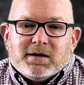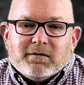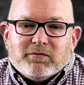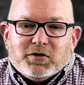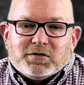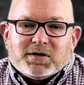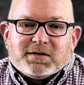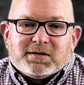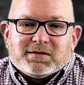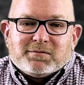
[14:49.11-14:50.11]
and views
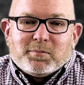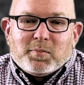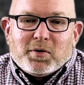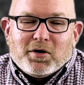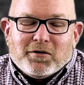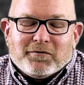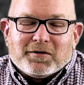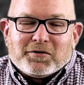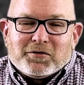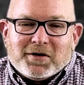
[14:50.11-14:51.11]
us as
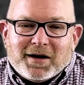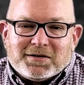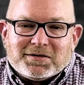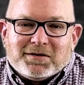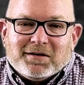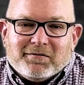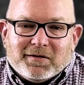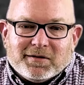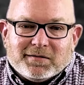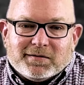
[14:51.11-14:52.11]
perfect creation of
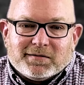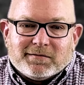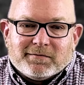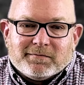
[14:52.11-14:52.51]
His.